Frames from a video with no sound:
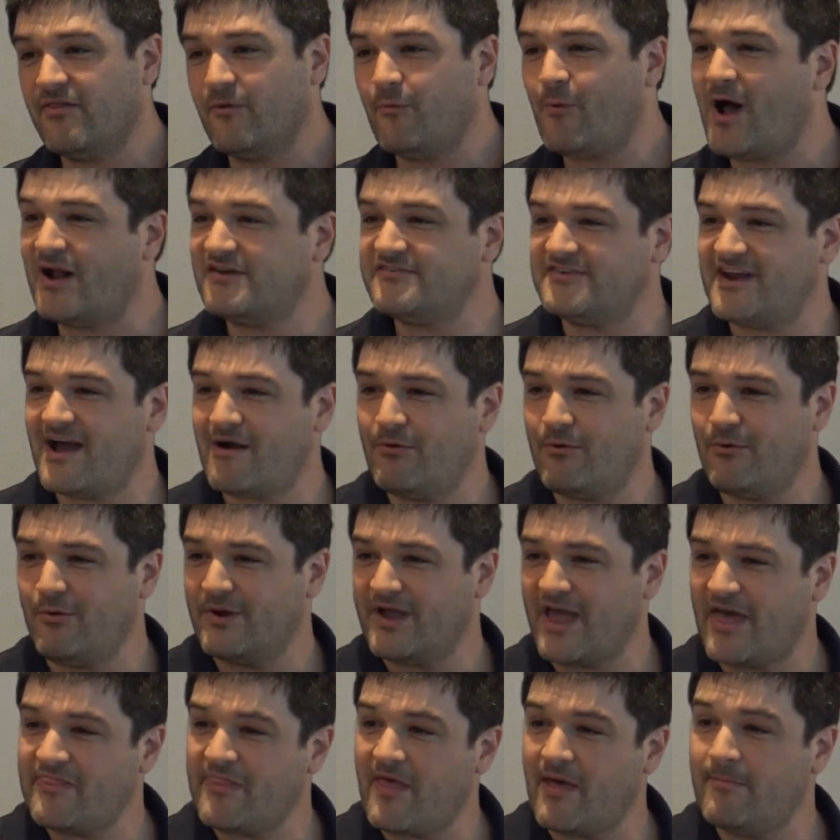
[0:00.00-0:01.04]
the watchtower will
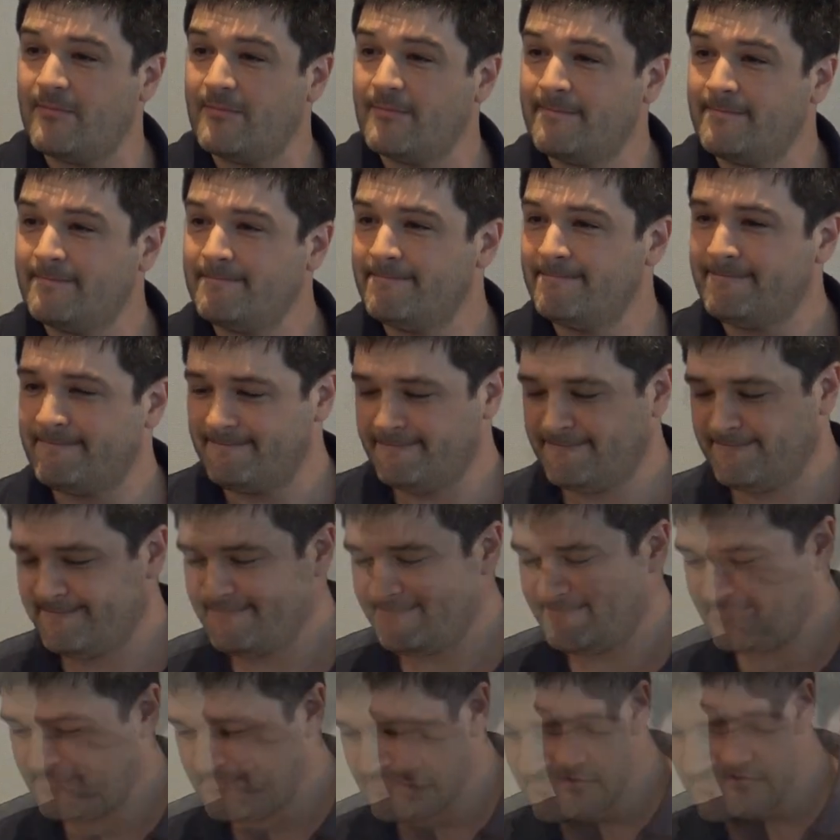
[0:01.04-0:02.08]
get them.
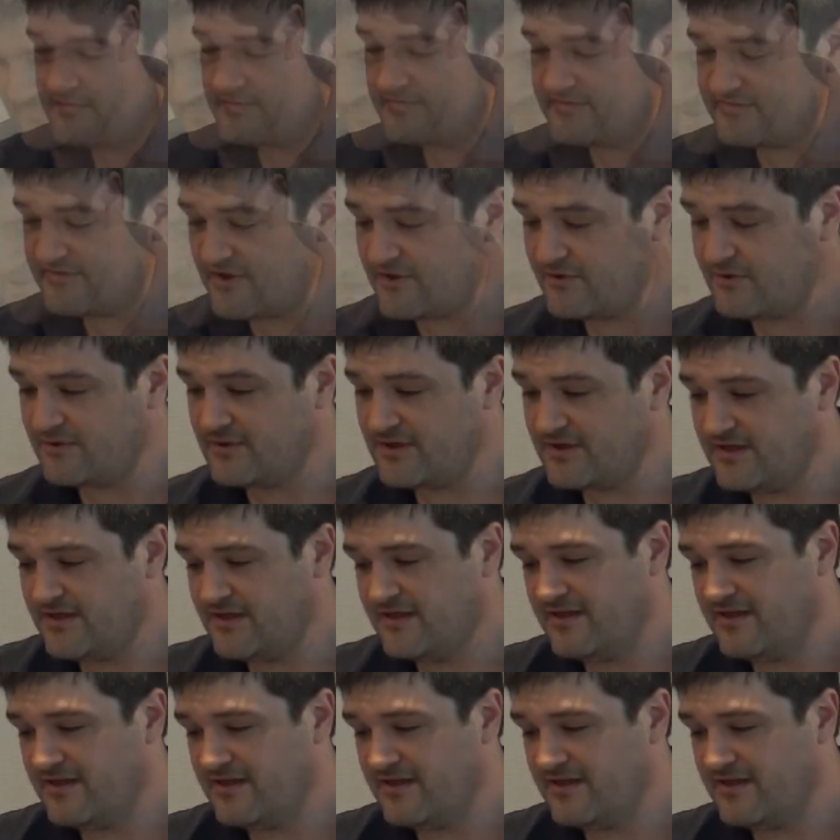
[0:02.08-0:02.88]
Okay, so